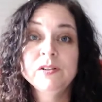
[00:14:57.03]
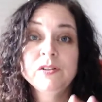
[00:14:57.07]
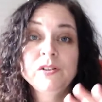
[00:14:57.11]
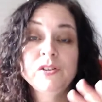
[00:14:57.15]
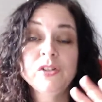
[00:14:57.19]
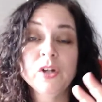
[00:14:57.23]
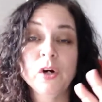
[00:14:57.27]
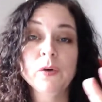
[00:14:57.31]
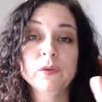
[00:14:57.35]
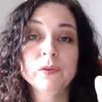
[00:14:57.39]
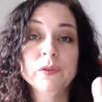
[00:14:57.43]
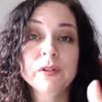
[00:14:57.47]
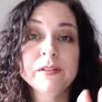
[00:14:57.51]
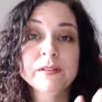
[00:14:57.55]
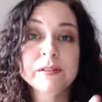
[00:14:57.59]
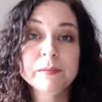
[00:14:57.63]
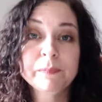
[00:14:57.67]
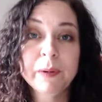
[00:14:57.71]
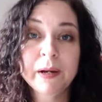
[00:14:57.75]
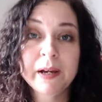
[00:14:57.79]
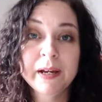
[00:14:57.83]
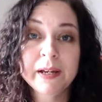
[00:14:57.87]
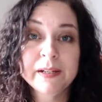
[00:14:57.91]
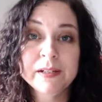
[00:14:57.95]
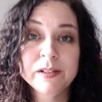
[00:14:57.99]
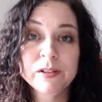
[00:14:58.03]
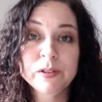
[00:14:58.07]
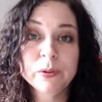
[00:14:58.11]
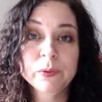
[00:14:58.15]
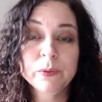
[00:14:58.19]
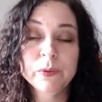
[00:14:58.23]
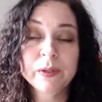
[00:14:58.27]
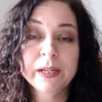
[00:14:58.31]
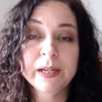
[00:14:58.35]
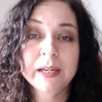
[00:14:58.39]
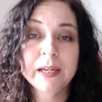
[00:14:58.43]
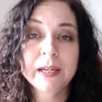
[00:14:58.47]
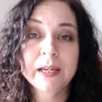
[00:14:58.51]
Don't respond
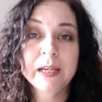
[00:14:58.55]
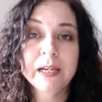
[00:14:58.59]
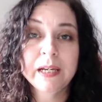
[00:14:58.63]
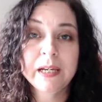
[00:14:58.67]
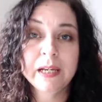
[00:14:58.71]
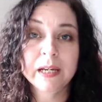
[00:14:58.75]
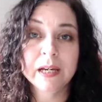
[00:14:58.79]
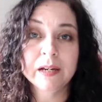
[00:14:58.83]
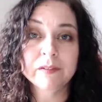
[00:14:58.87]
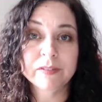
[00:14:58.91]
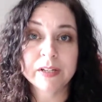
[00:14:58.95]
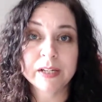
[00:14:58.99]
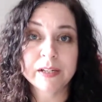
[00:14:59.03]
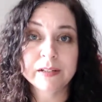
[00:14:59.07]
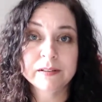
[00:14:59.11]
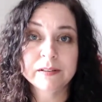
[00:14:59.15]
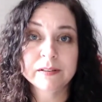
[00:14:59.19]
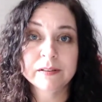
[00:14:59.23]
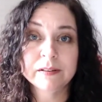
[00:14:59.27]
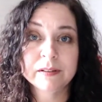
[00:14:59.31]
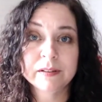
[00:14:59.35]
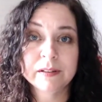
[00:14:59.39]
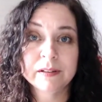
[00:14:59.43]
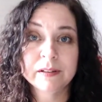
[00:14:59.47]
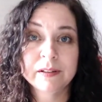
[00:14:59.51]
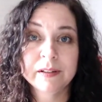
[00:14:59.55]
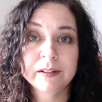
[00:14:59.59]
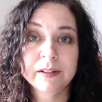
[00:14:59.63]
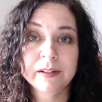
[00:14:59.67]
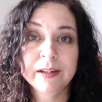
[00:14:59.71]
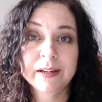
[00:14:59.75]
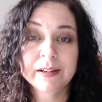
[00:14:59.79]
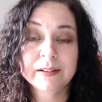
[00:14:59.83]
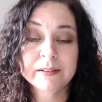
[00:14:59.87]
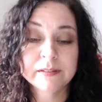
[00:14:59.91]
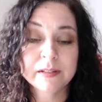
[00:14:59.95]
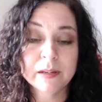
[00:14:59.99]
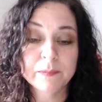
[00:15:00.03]
to any of it
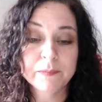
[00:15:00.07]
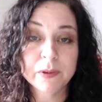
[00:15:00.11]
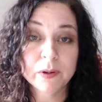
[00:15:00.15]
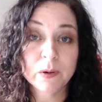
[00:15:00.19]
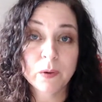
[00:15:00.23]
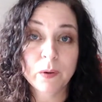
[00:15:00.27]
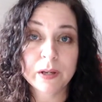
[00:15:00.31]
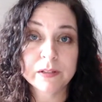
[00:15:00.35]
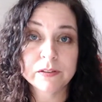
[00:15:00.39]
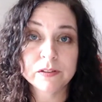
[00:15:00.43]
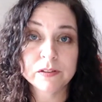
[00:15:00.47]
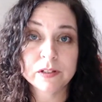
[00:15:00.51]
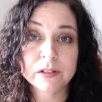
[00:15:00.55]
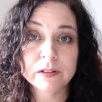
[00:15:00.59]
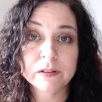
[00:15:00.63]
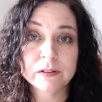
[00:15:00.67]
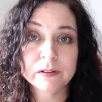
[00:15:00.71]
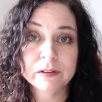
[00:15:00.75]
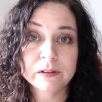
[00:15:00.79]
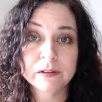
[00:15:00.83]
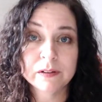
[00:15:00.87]
except the question.